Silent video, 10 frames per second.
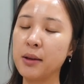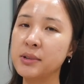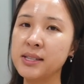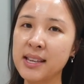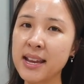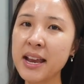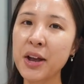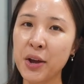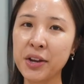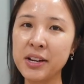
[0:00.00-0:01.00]
I would say
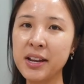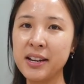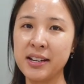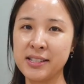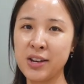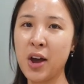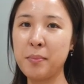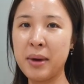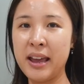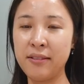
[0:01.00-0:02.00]
coconut is
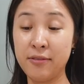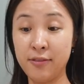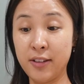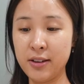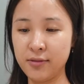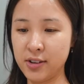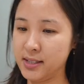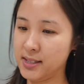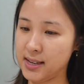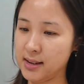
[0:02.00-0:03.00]
not my favorite
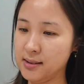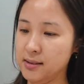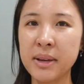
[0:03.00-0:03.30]
scent.